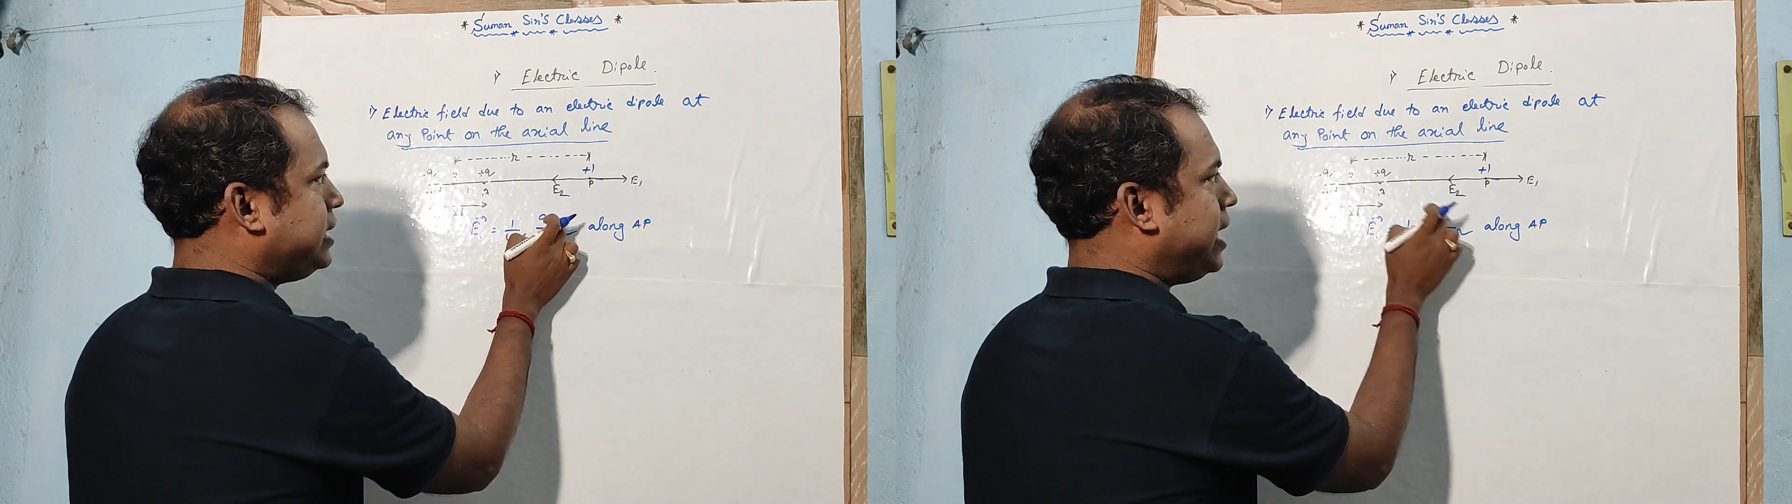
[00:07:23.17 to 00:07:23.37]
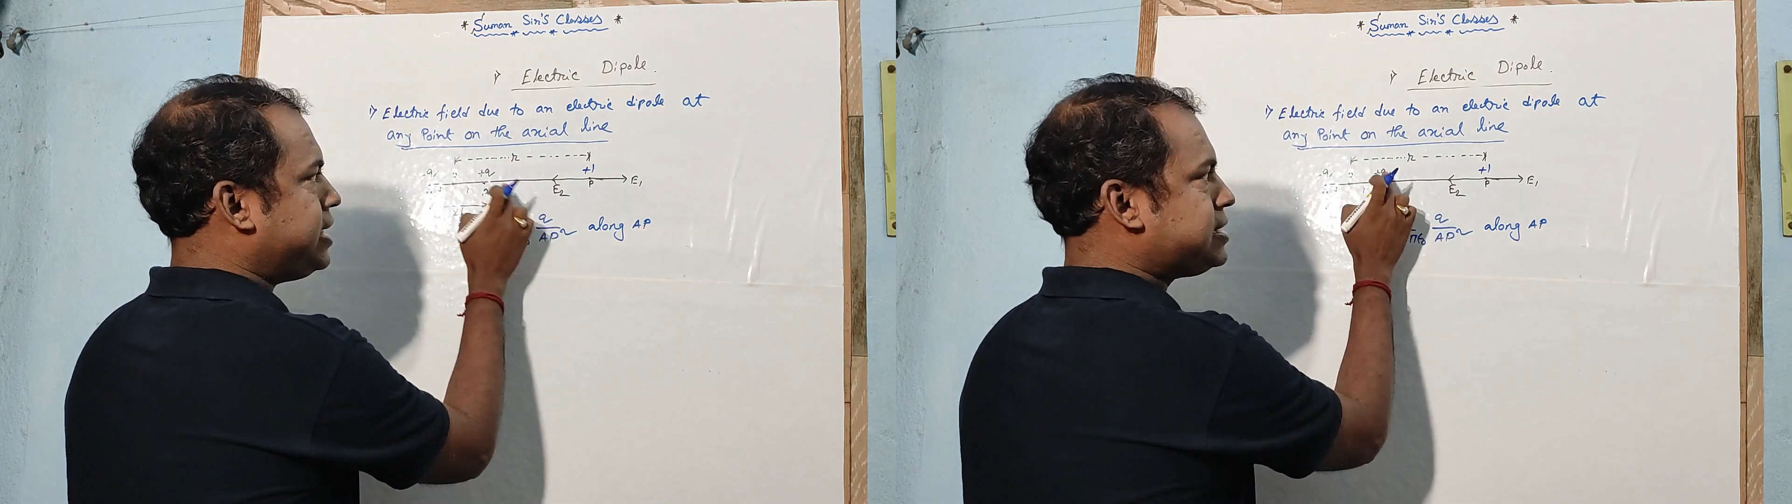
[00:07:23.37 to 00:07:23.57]

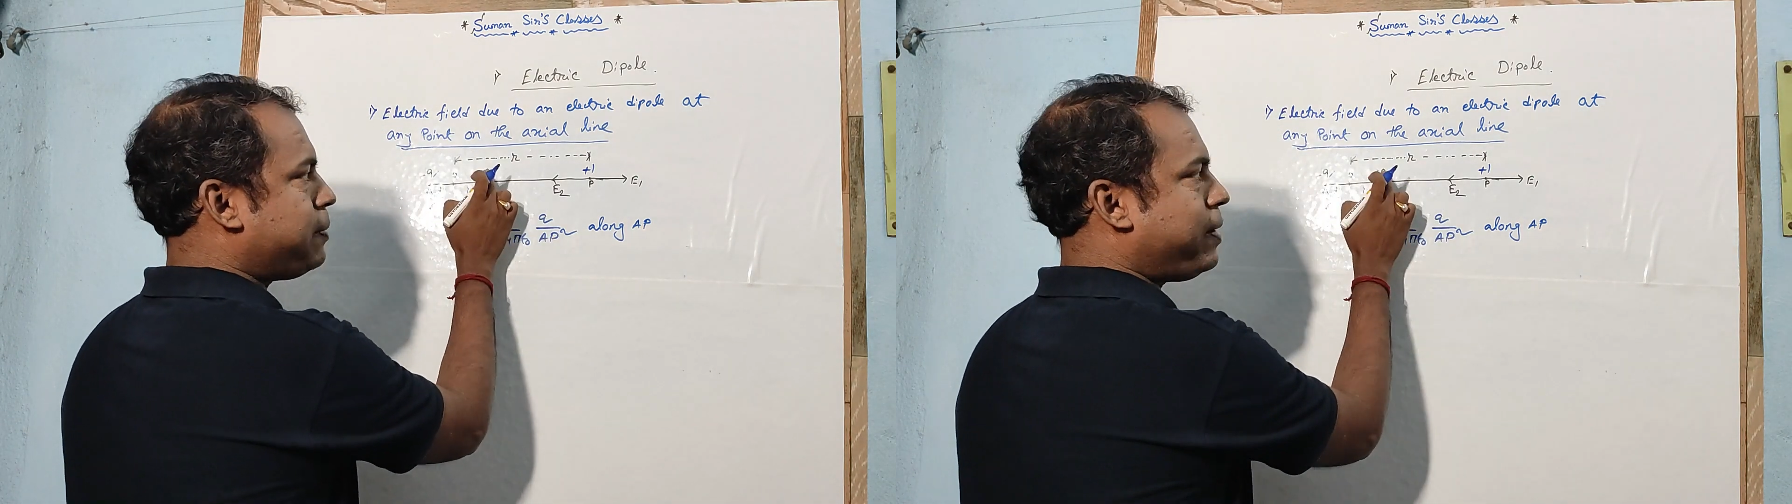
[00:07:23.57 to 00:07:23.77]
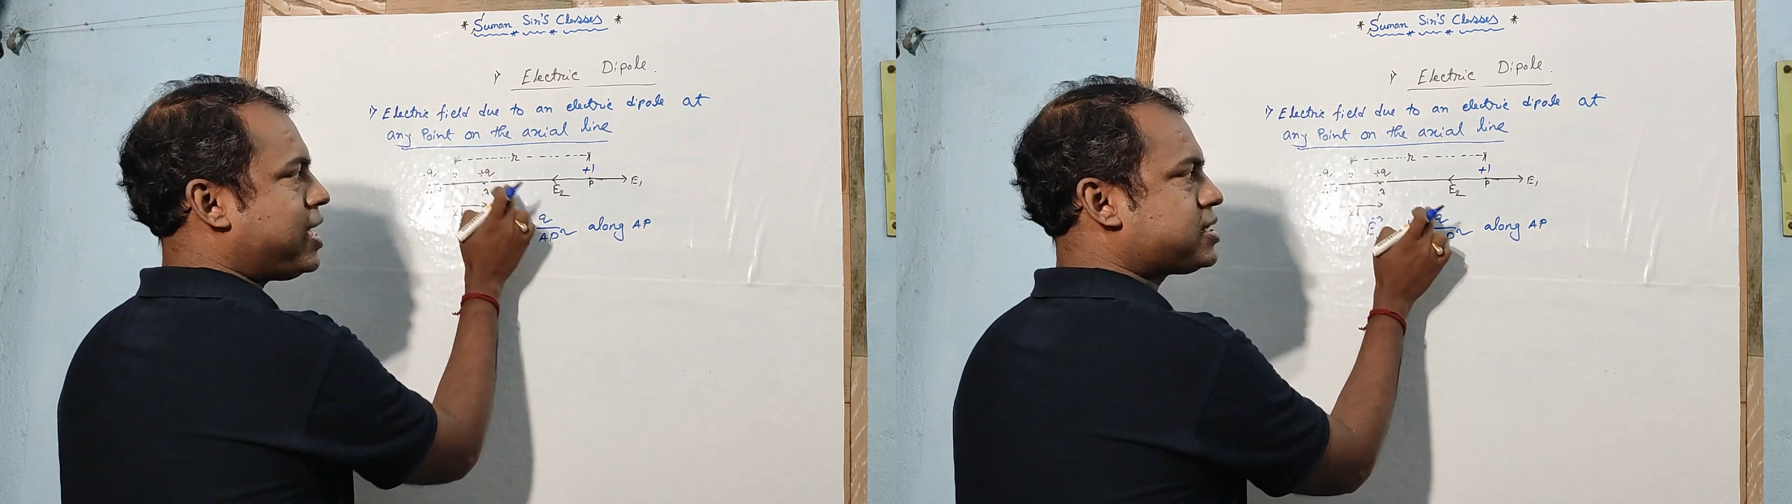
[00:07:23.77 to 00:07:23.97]
that is the
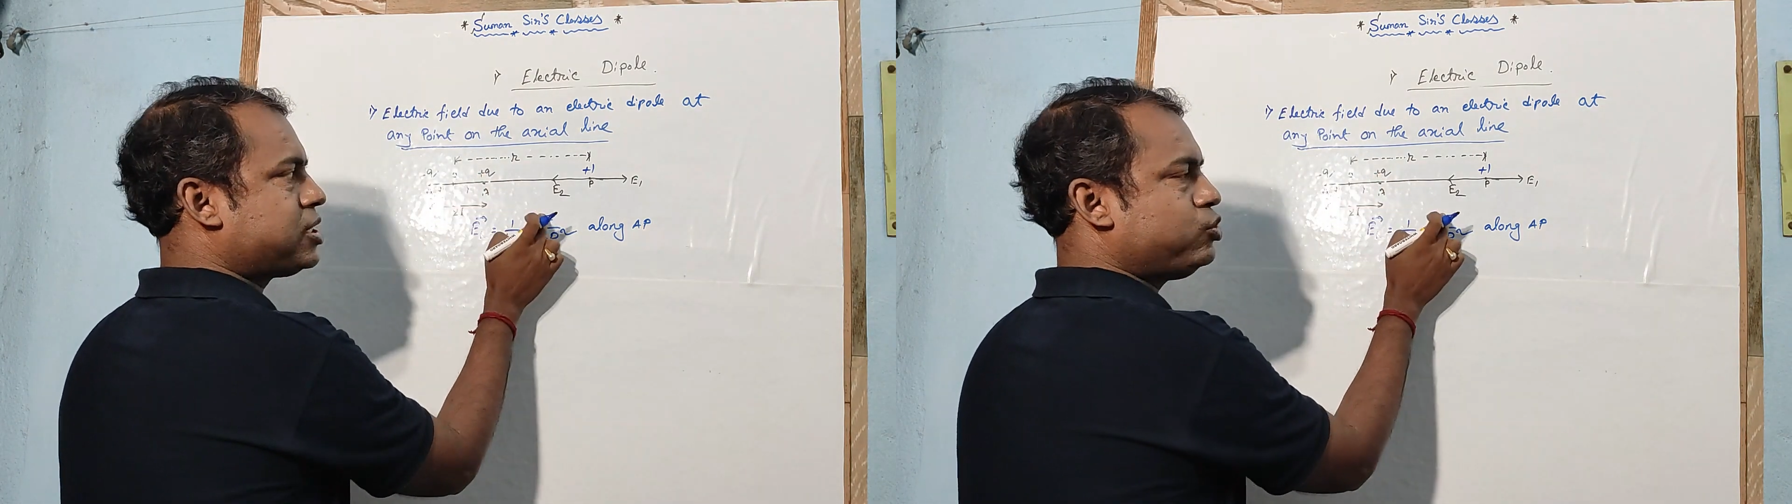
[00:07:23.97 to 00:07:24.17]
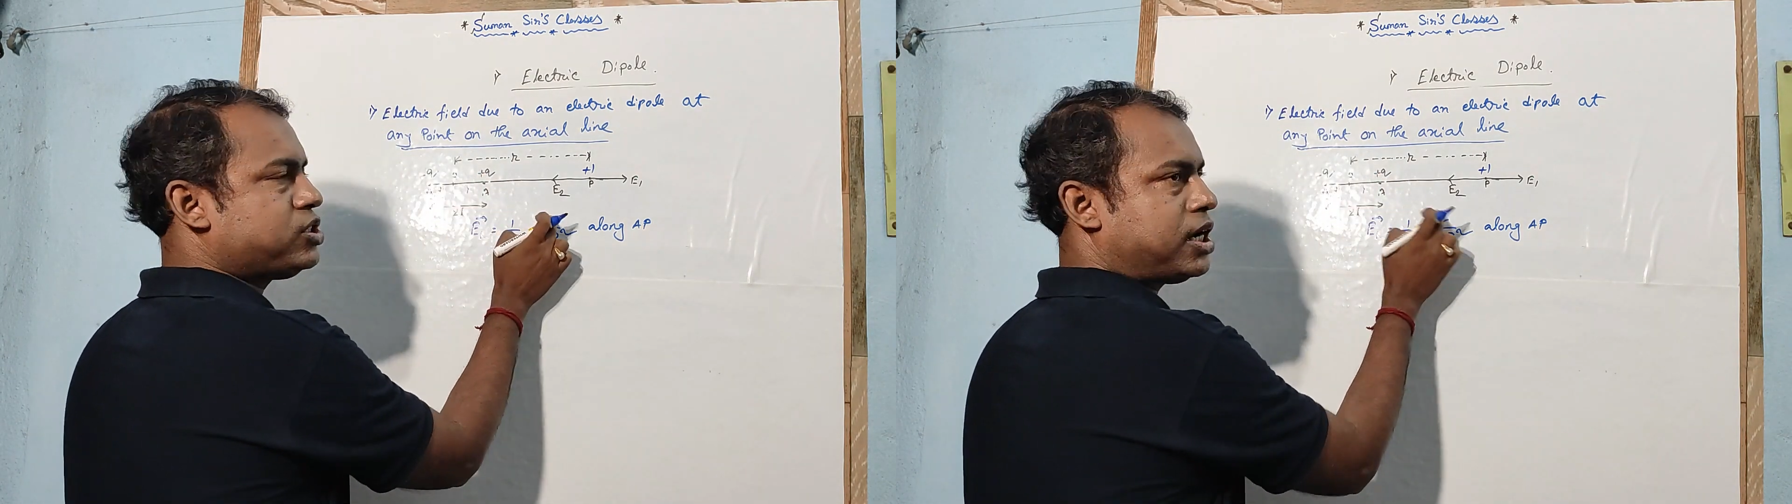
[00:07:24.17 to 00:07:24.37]
plus
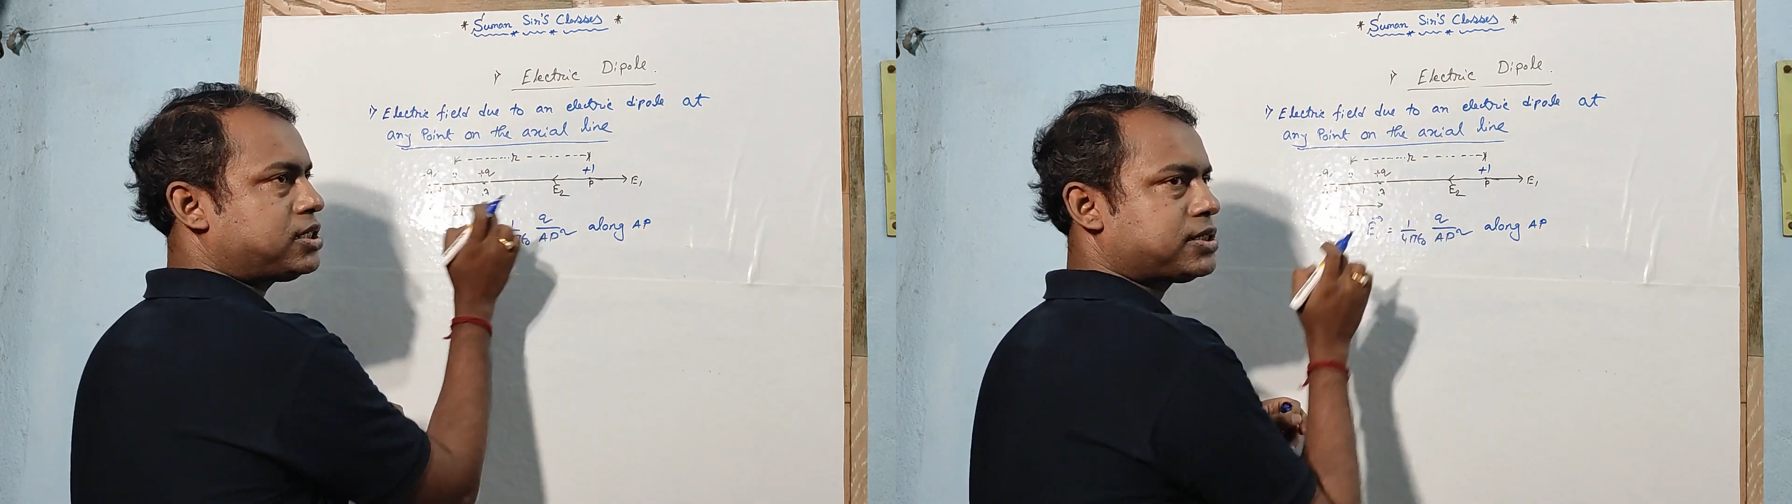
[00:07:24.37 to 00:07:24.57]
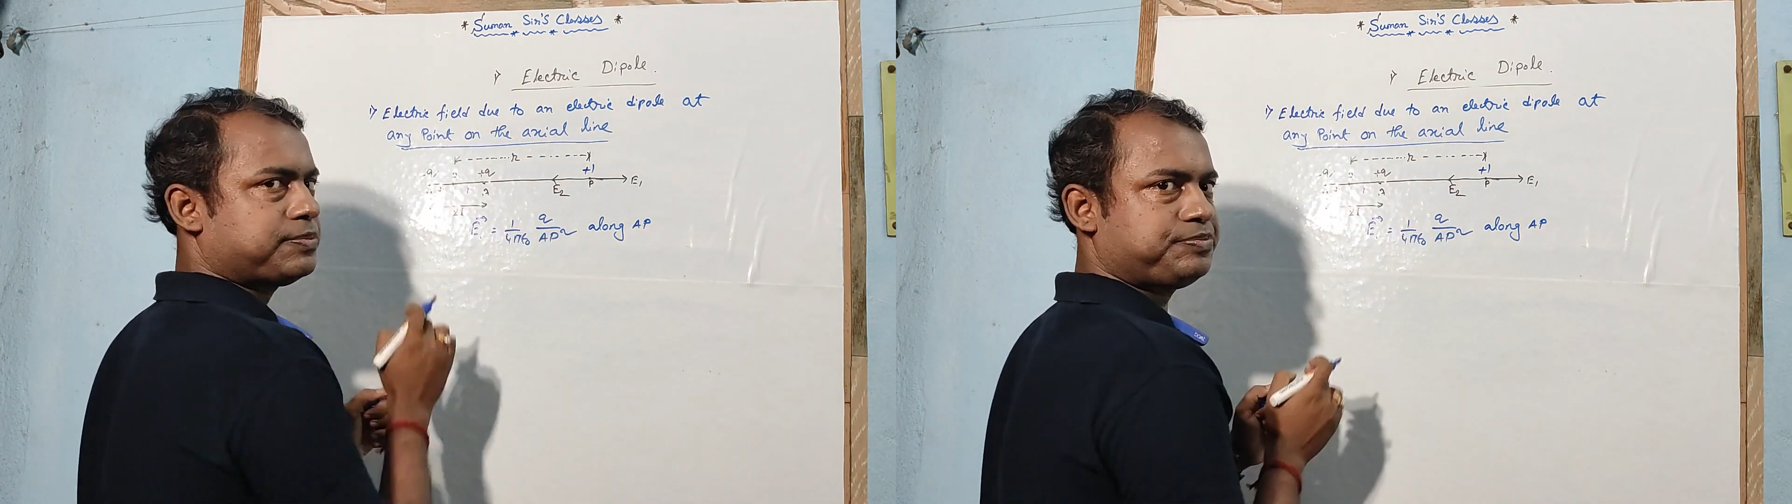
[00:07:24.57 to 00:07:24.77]
Q charge.